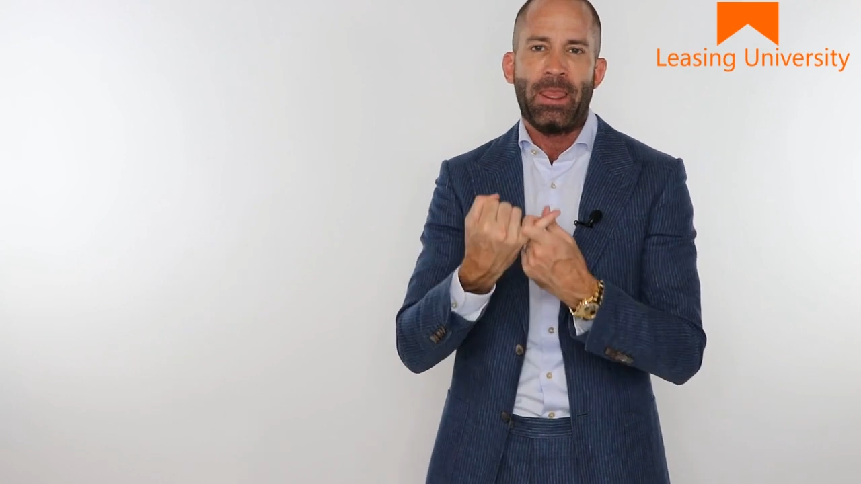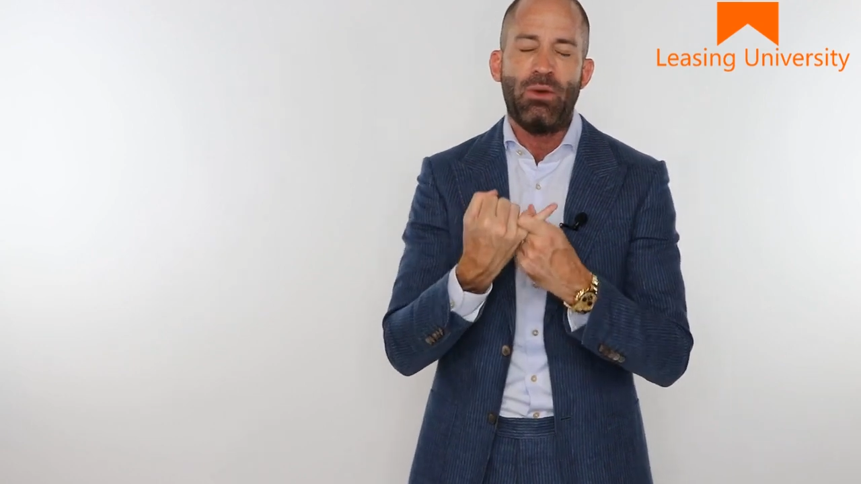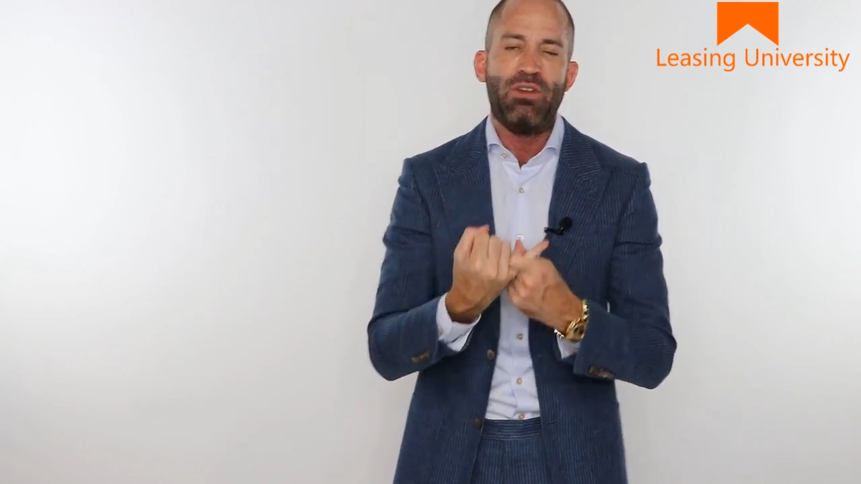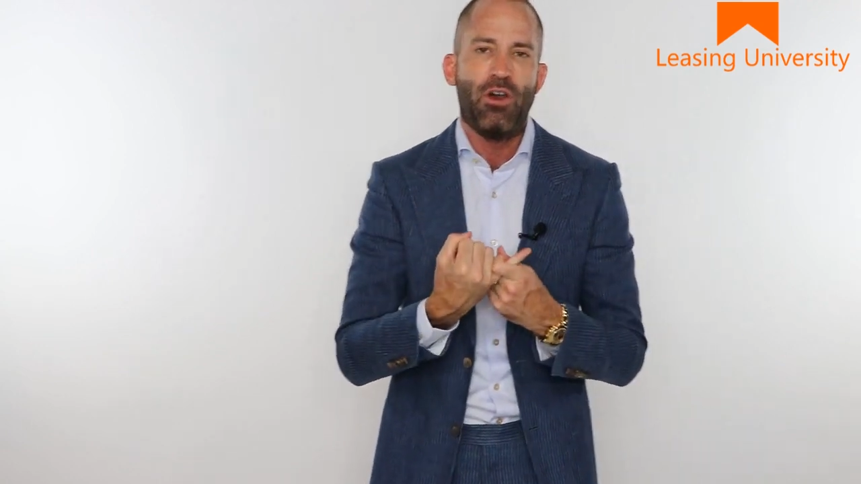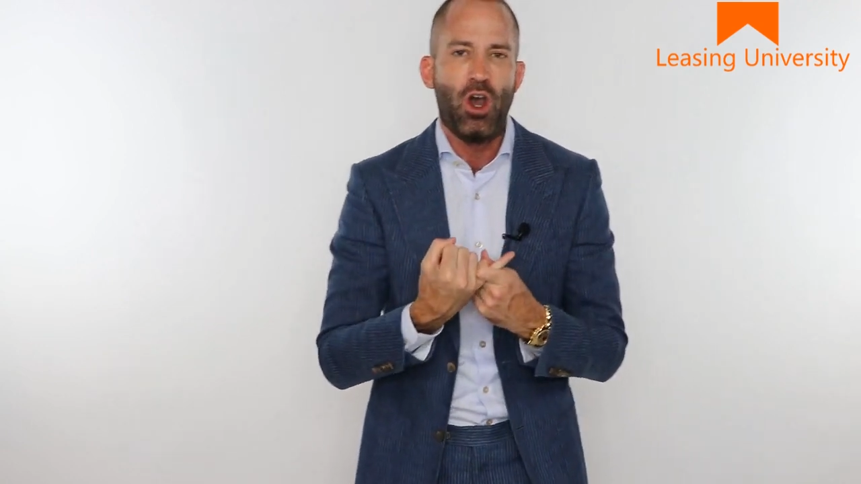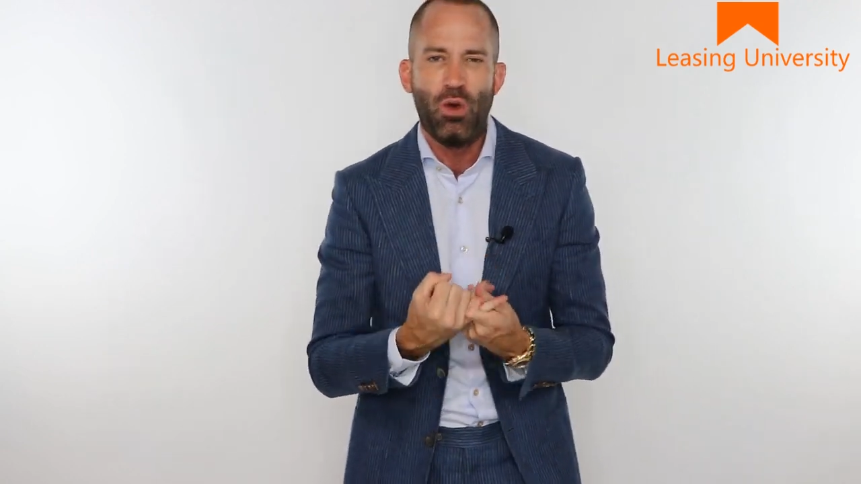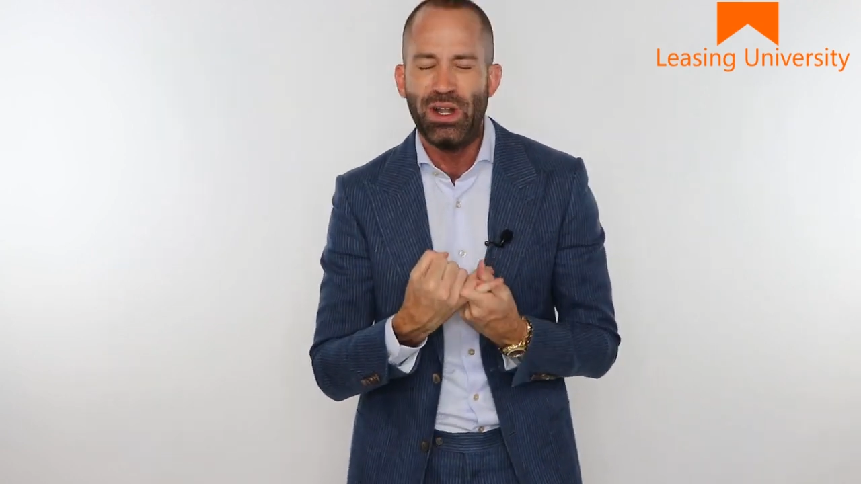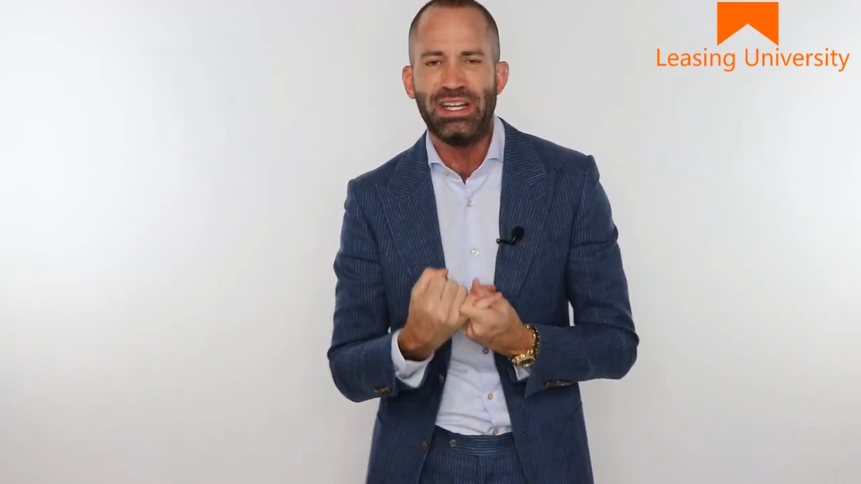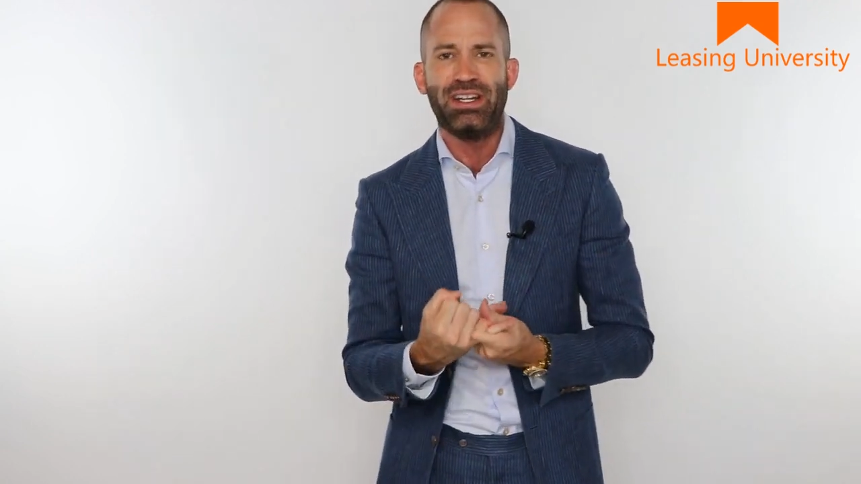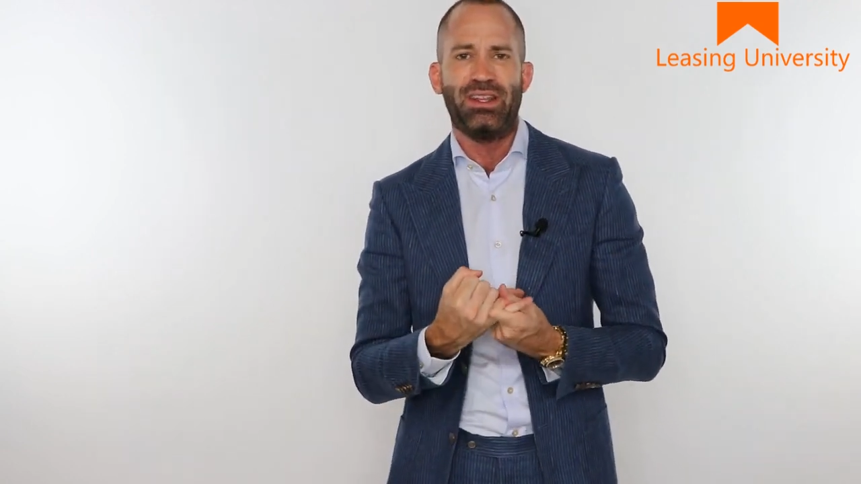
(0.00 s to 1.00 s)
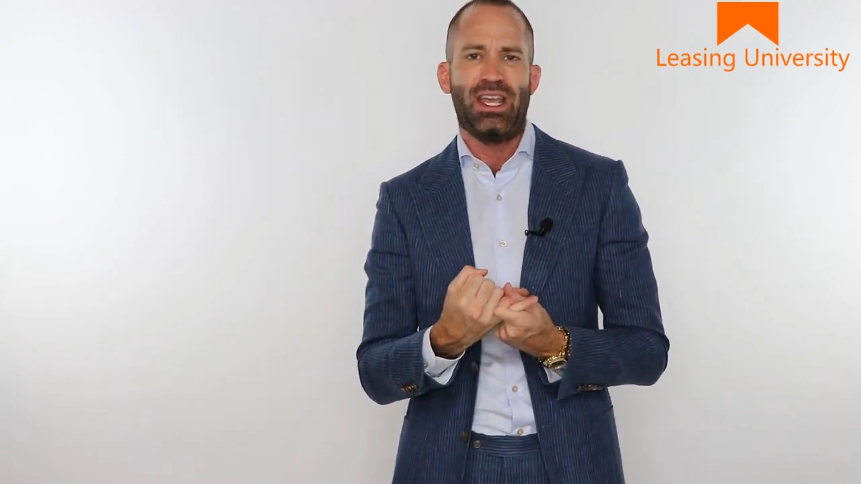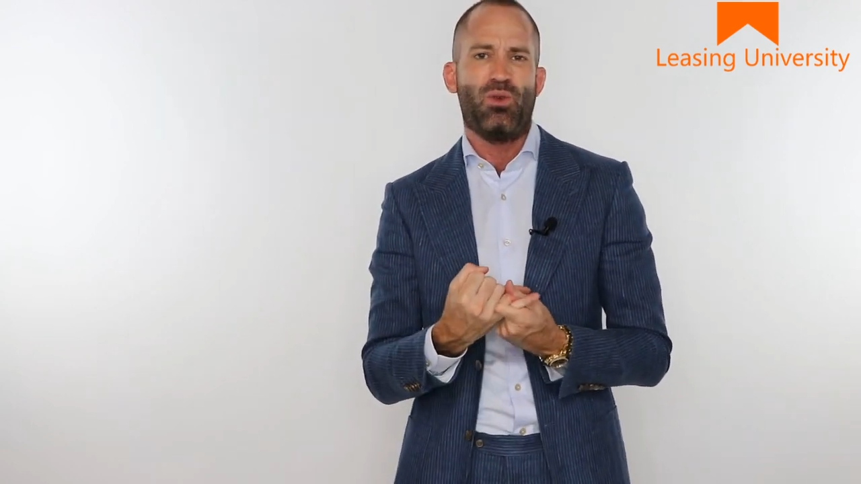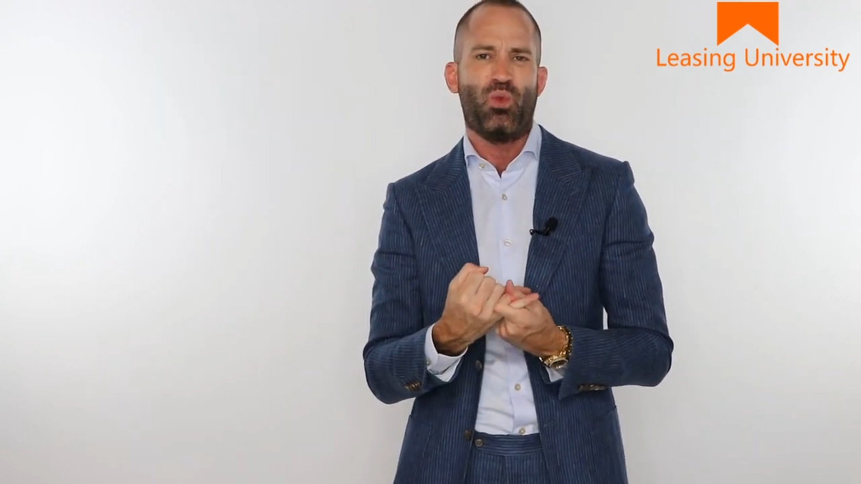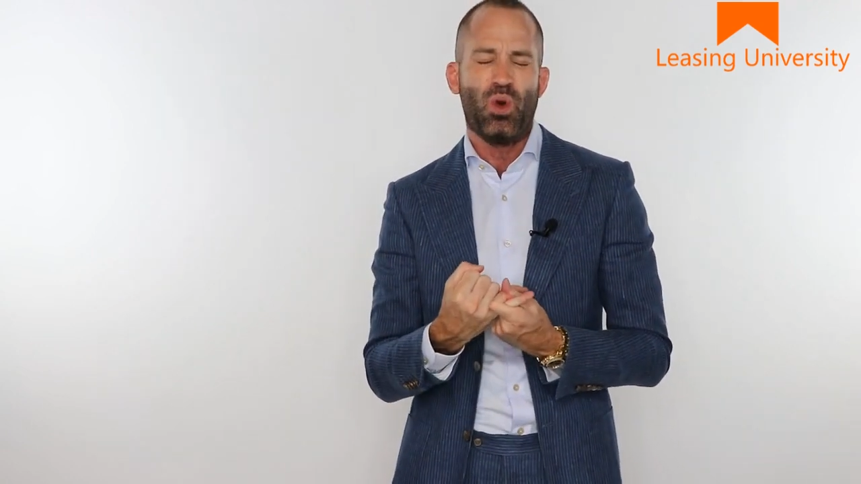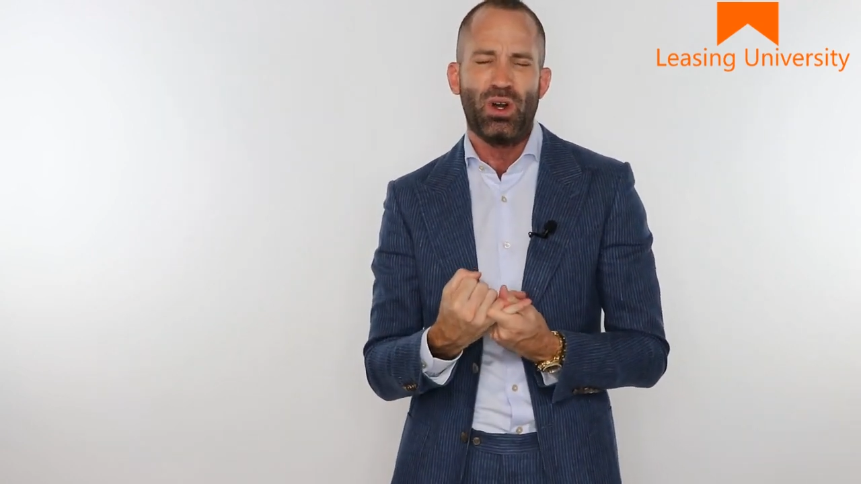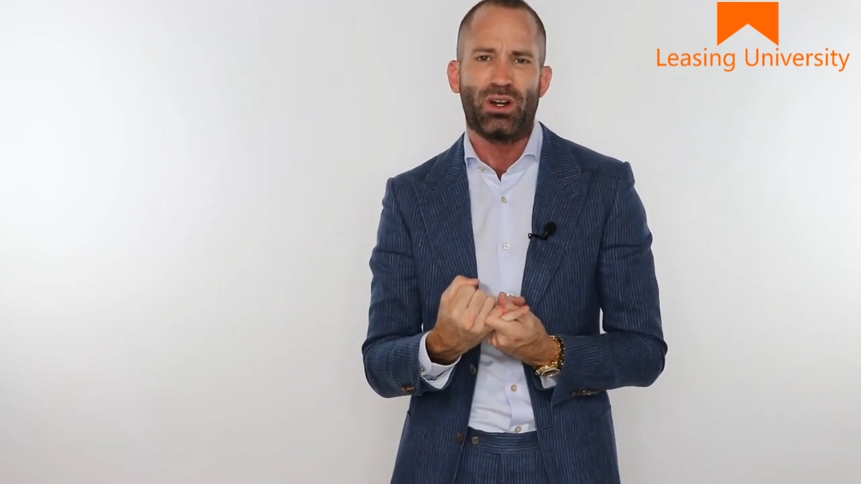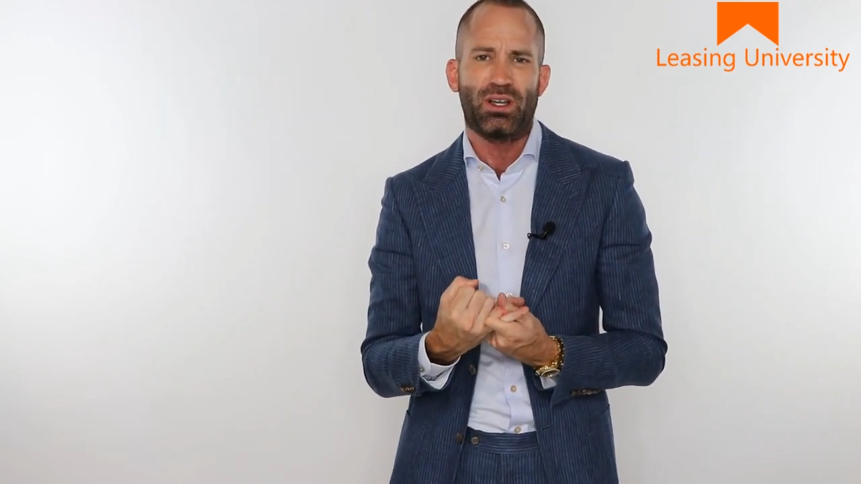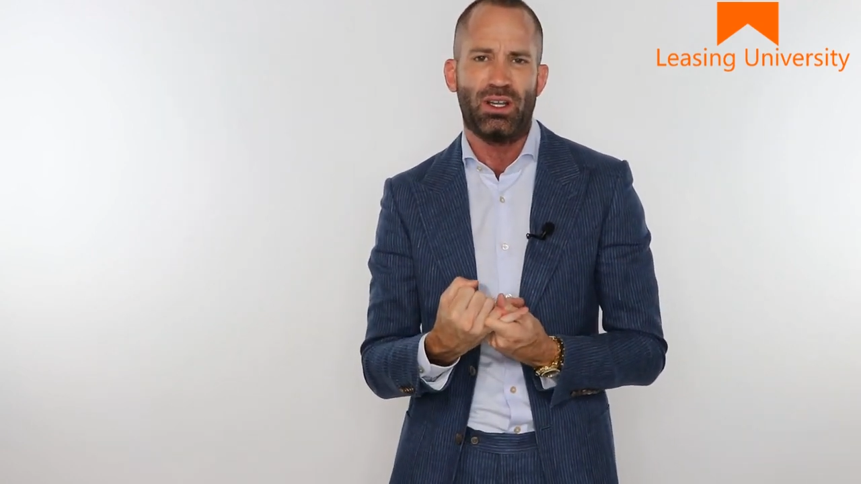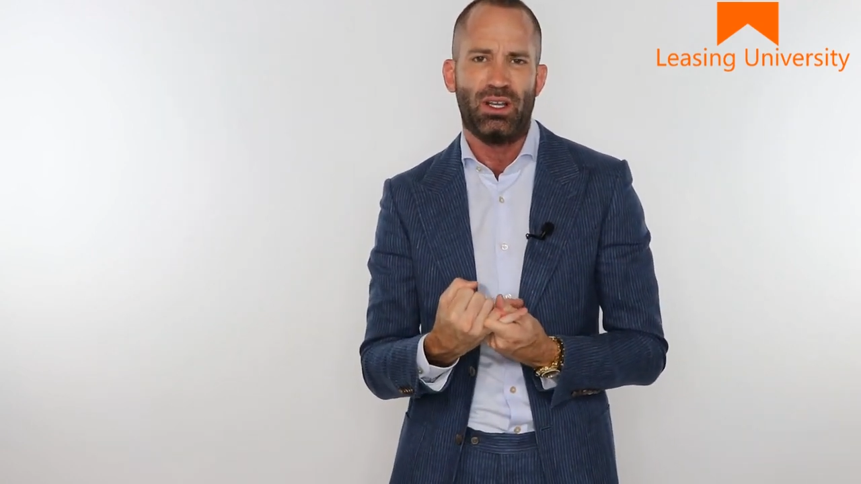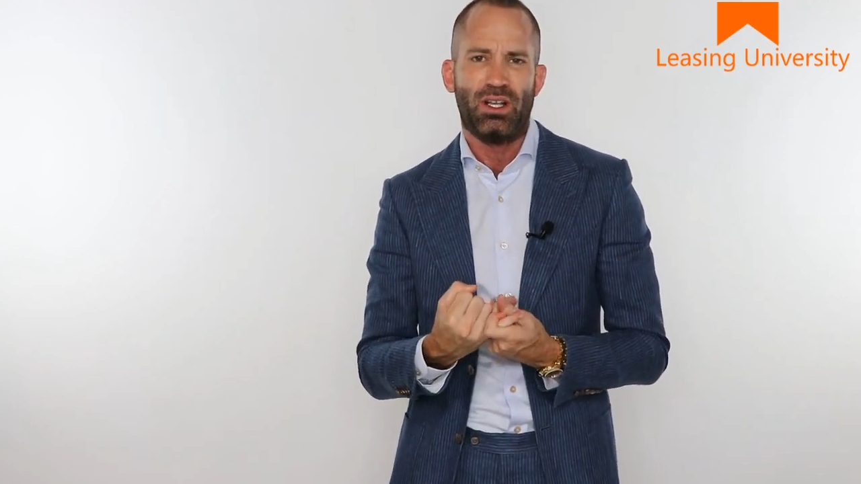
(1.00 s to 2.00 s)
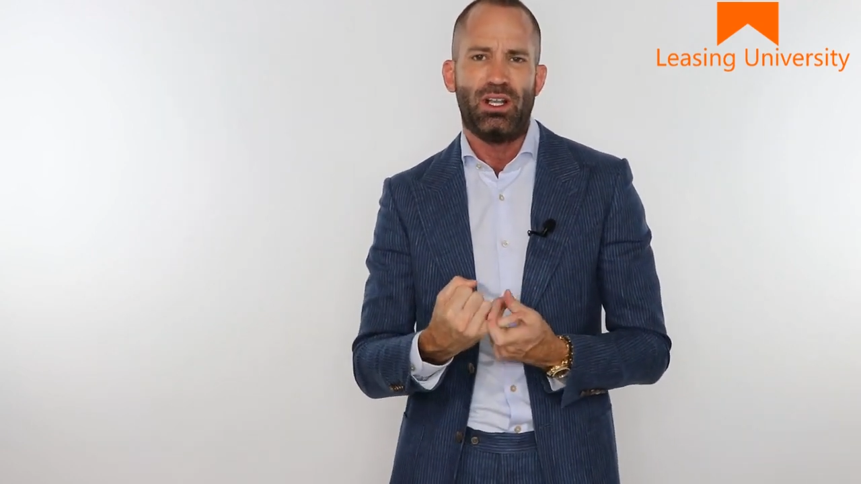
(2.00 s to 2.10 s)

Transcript: and we've already done that work,